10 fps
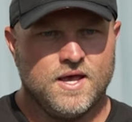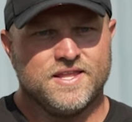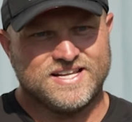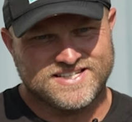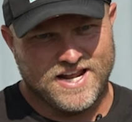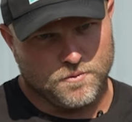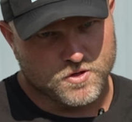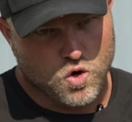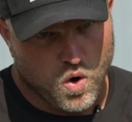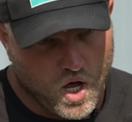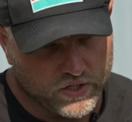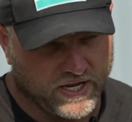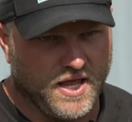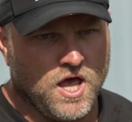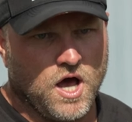That's gonna help the
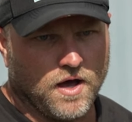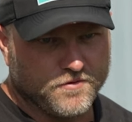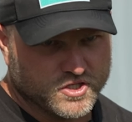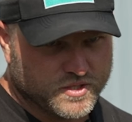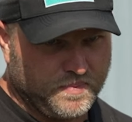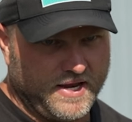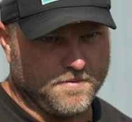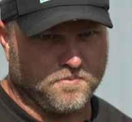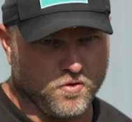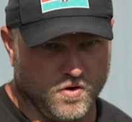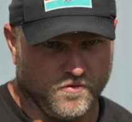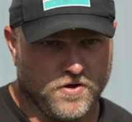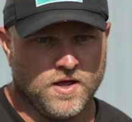quality of your speed improve.